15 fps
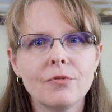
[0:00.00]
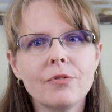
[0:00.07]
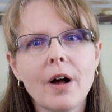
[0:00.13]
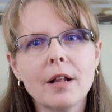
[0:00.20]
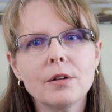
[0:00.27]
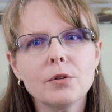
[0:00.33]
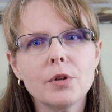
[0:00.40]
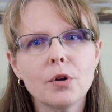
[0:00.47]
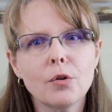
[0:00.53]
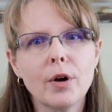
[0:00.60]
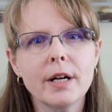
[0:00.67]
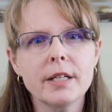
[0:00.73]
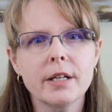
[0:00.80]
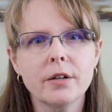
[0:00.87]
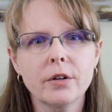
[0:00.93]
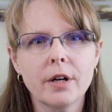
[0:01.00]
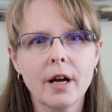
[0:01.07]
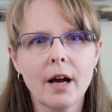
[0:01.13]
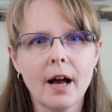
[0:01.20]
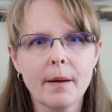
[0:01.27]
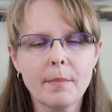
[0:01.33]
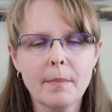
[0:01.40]
follow the
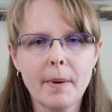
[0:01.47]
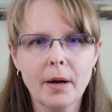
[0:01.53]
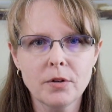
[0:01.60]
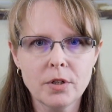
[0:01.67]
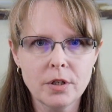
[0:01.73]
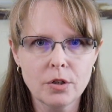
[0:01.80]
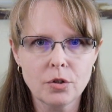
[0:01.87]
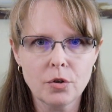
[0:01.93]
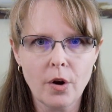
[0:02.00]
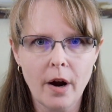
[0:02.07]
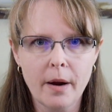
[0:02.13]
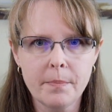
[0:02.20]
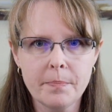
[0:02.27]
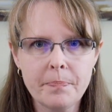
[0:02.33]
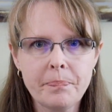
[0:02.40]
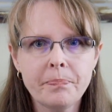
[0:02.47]
criteria I'm about to describe.